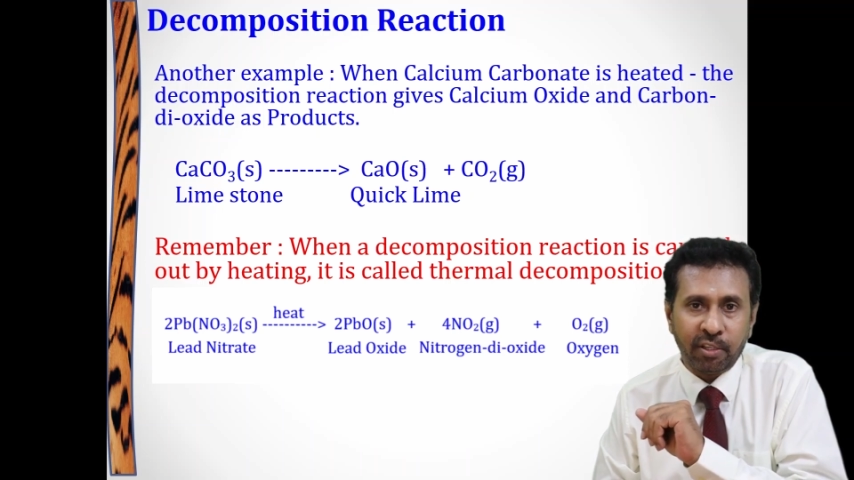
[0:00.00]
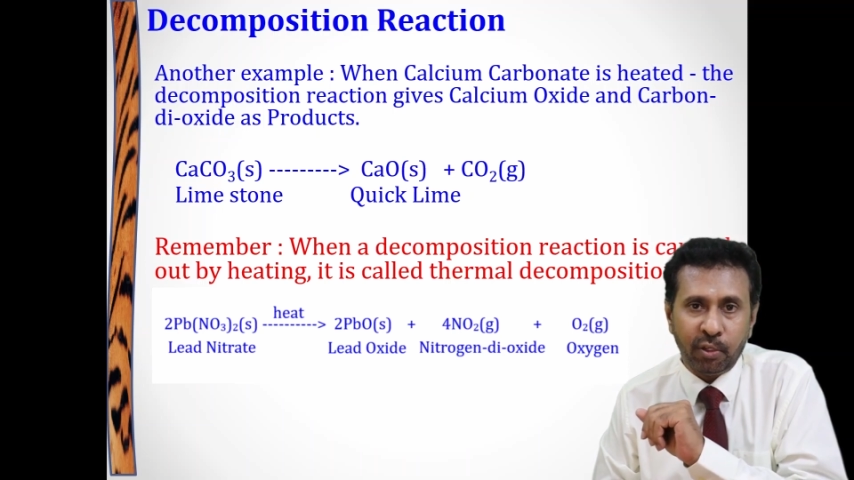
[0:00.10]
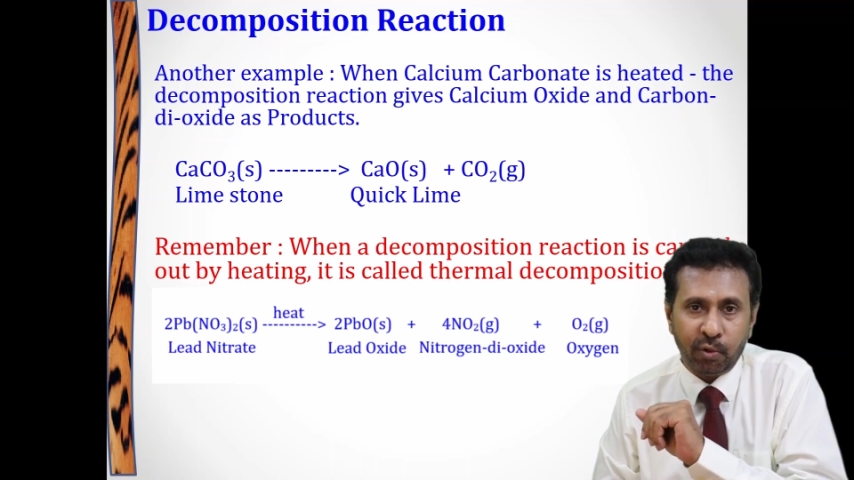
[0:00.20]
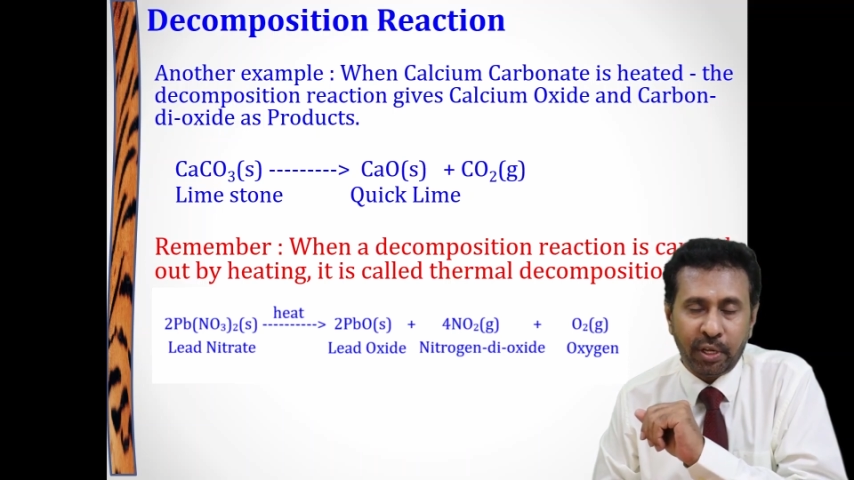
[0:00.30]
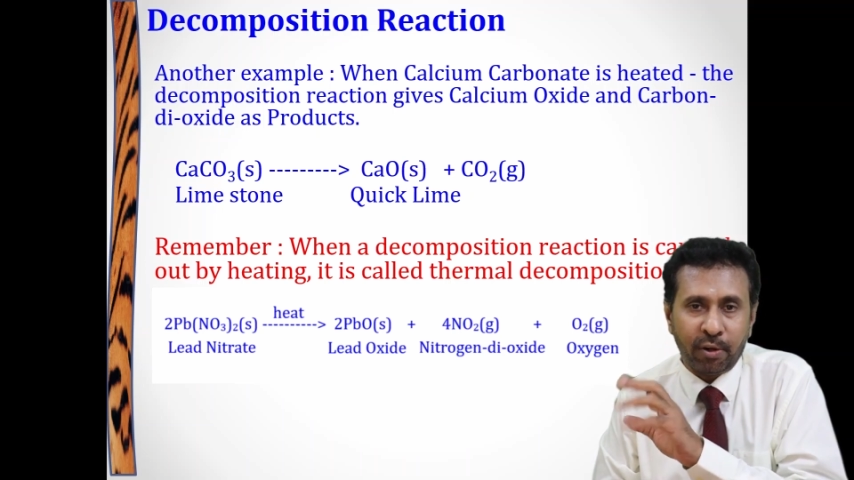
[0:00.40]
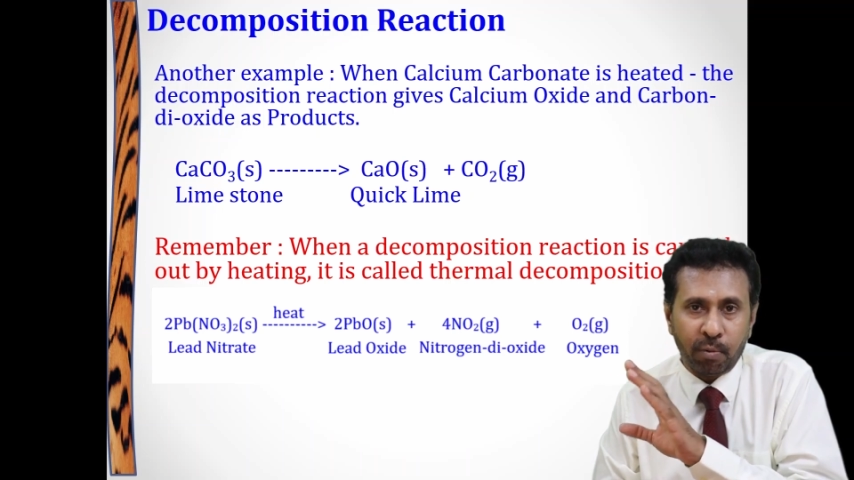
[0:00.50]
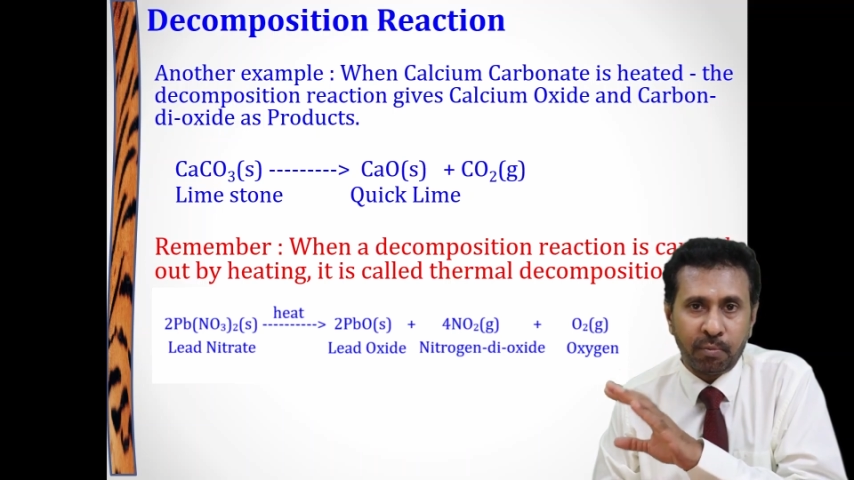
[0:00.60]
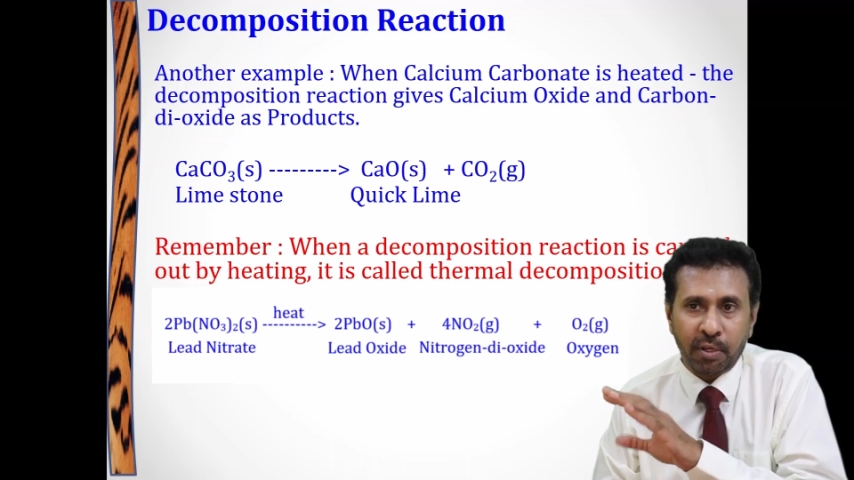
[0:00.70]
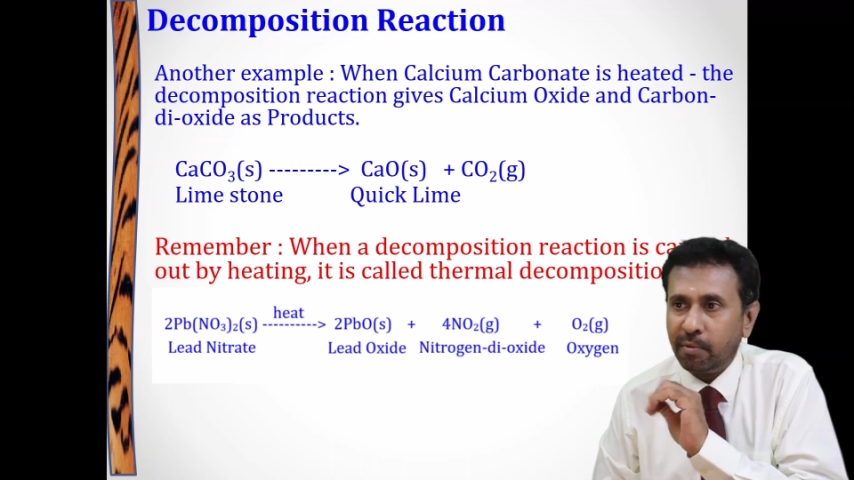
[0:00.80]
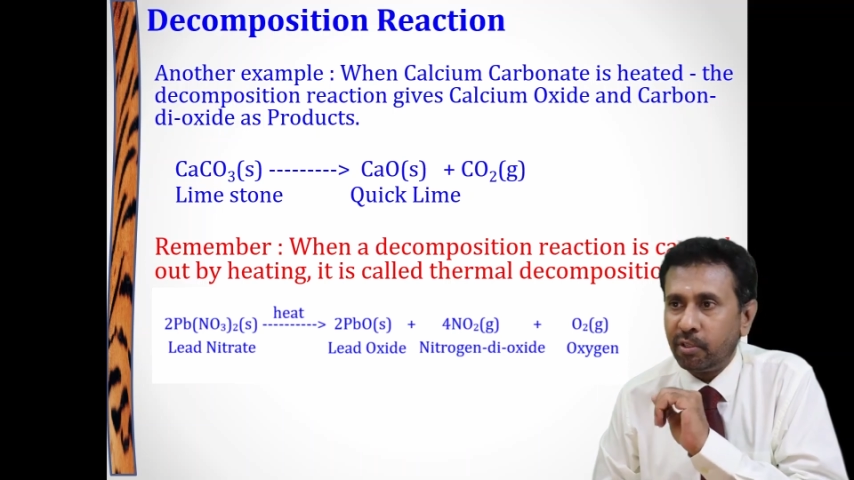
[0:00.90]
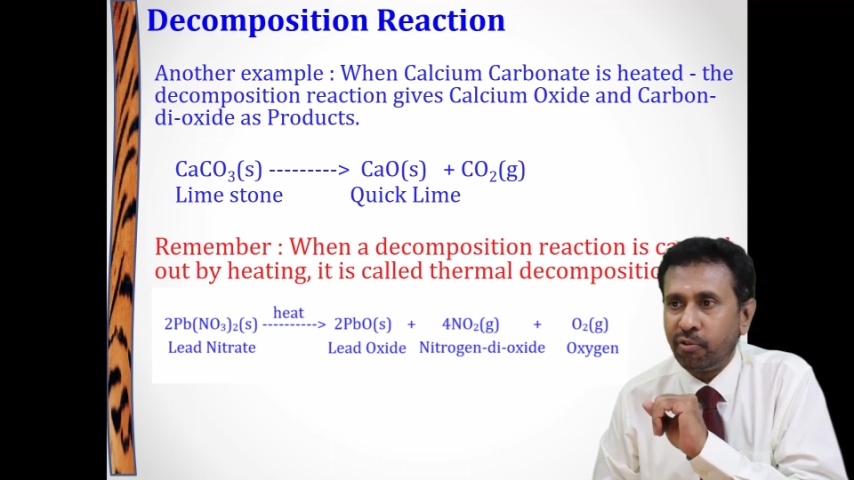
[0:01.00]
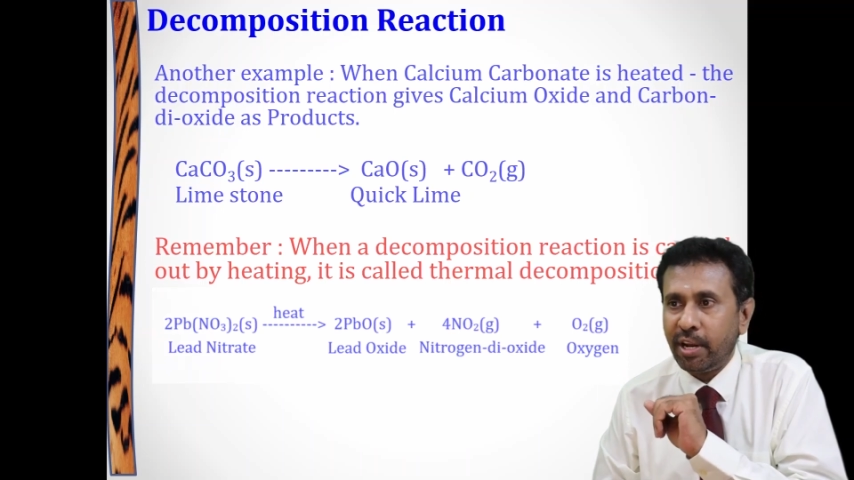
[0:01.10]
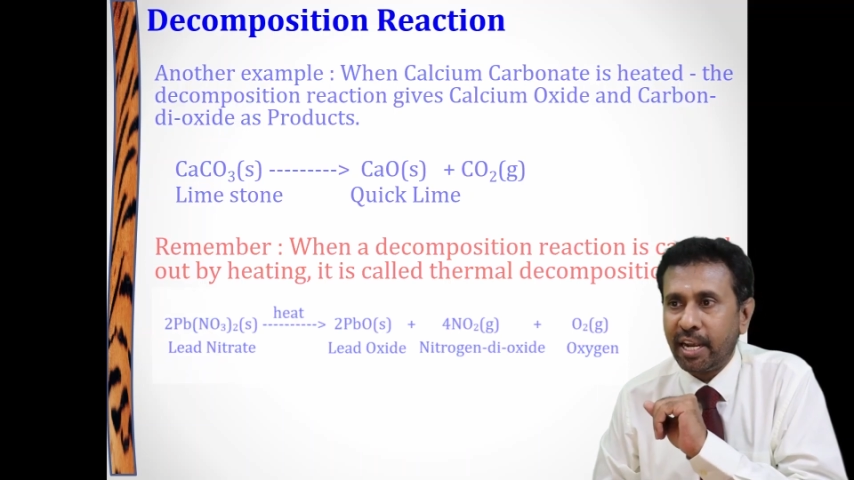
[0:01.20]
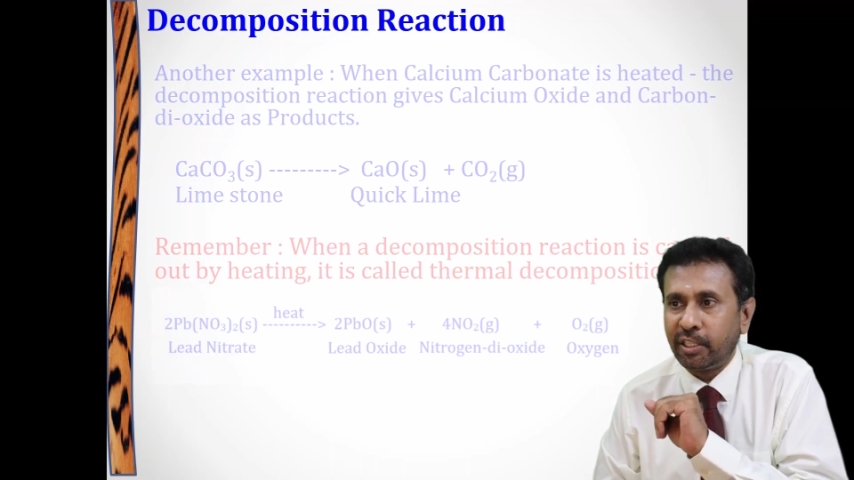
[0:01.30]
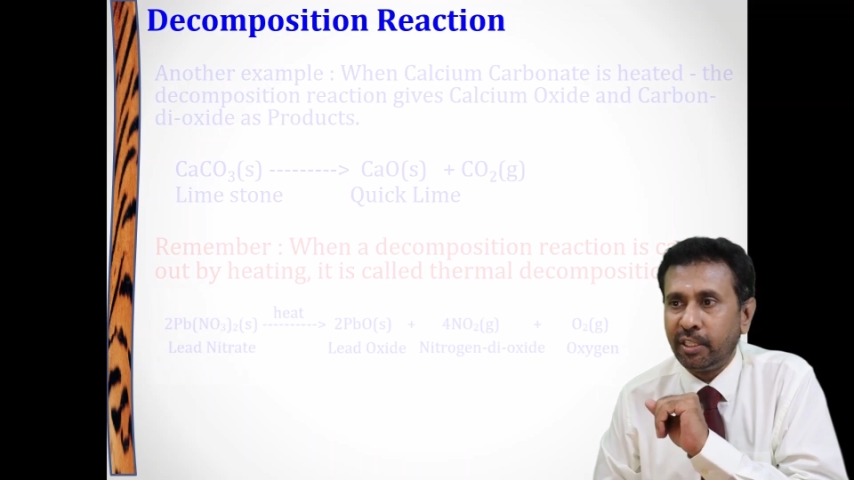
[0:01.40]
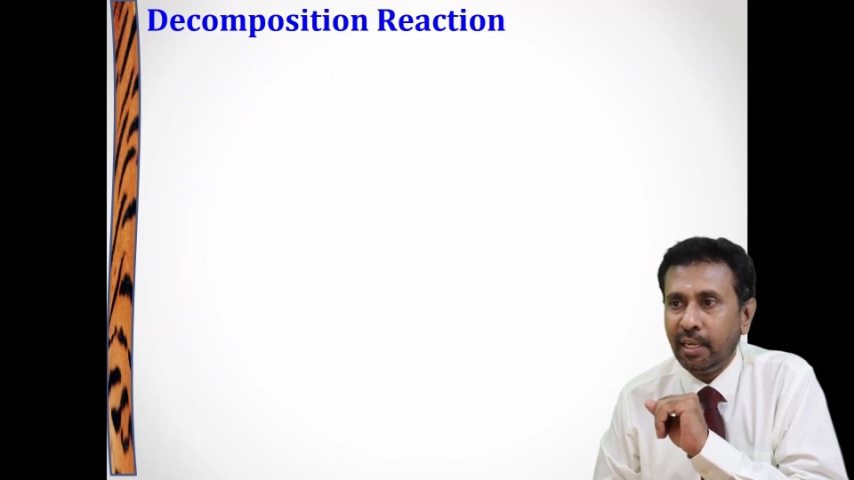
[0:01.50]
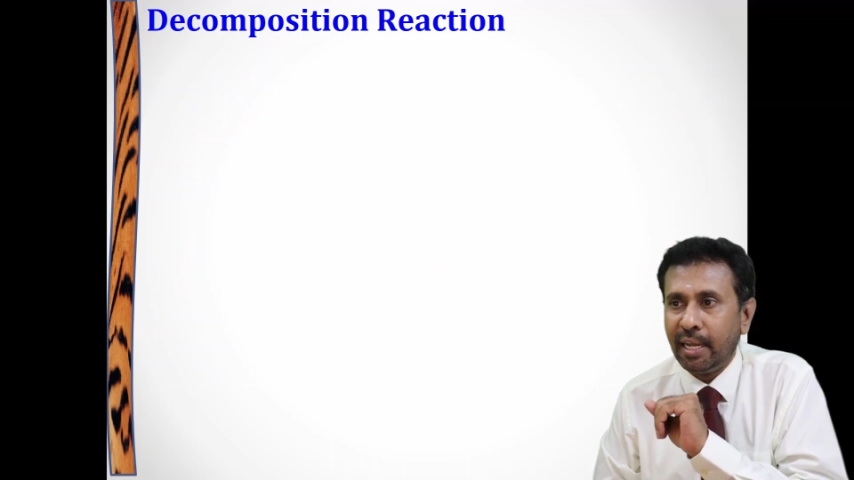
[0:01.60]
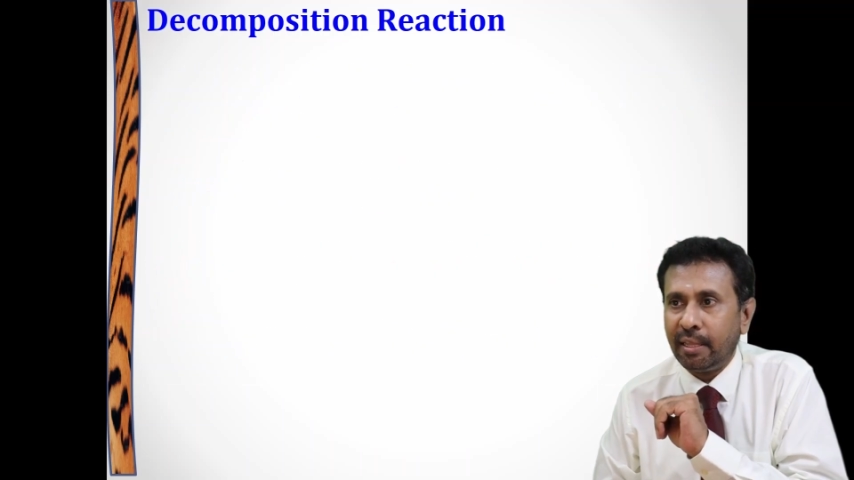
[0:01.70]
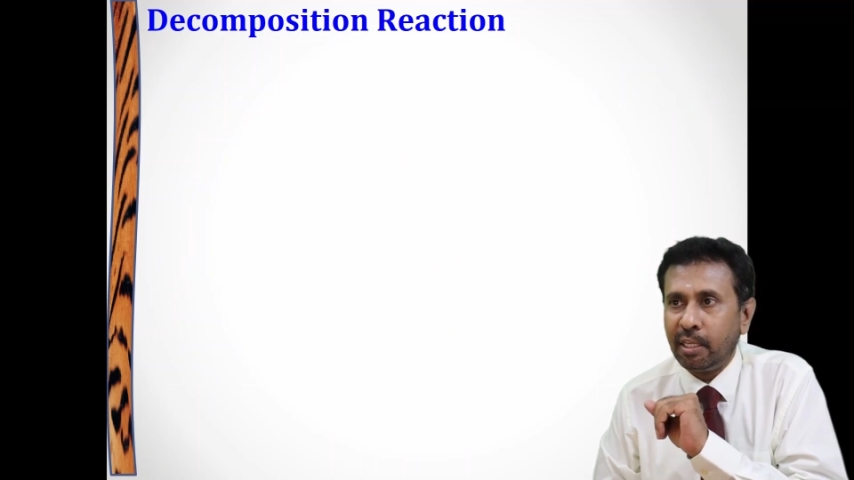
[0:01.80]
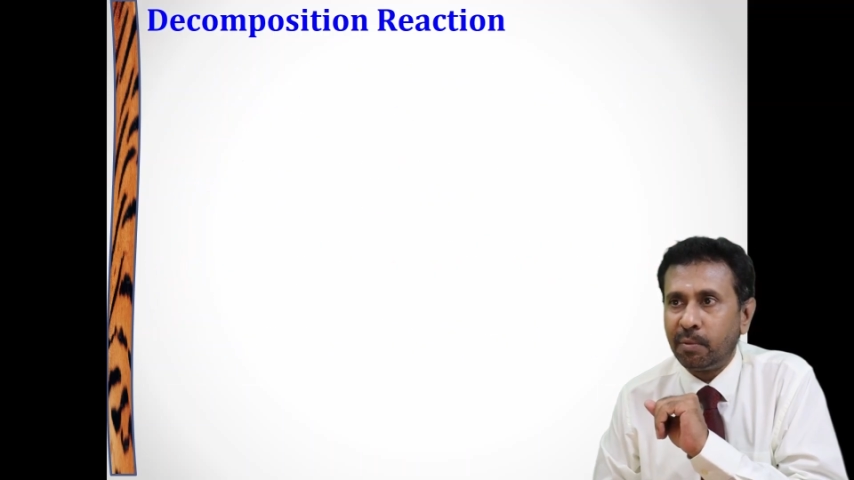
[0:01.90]
You get to observe this reaction and
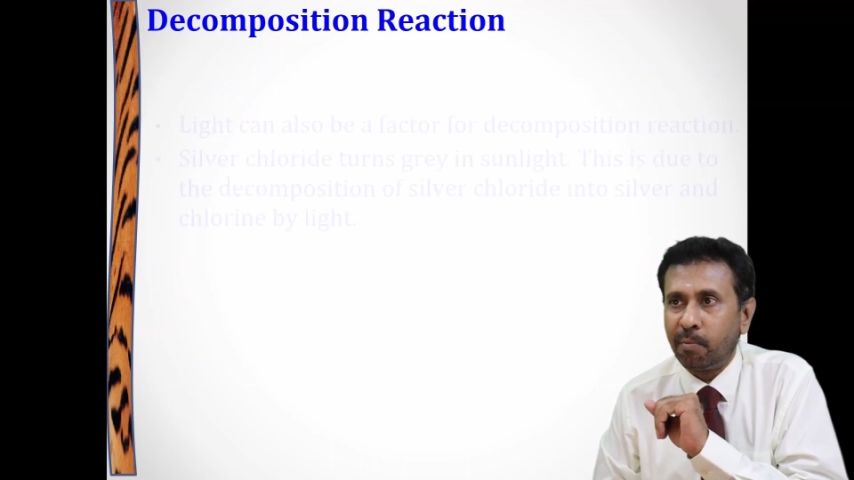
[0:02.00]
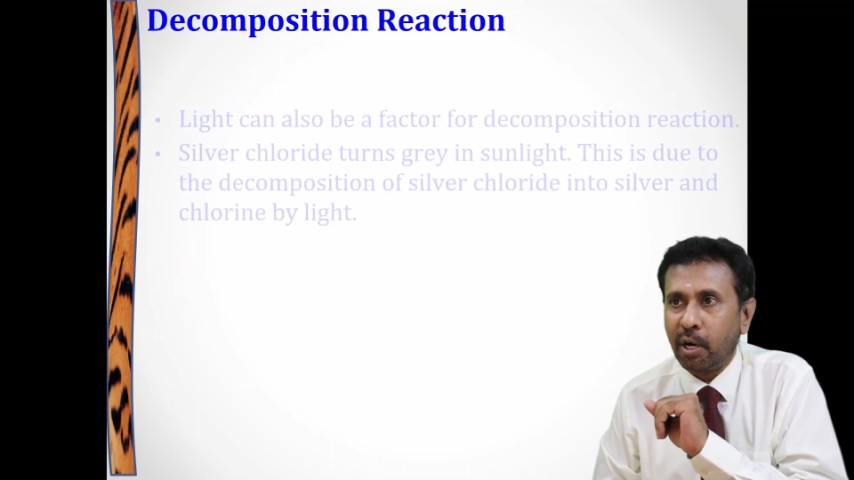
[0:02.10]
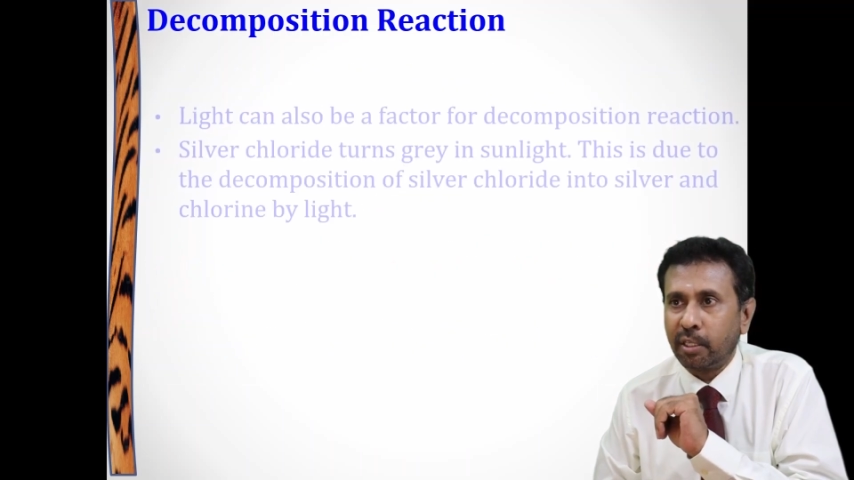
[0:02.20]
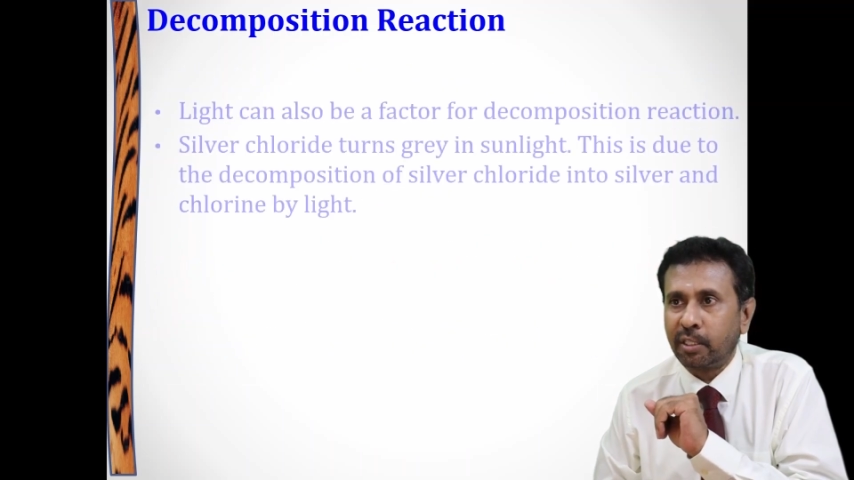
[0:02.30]
these products.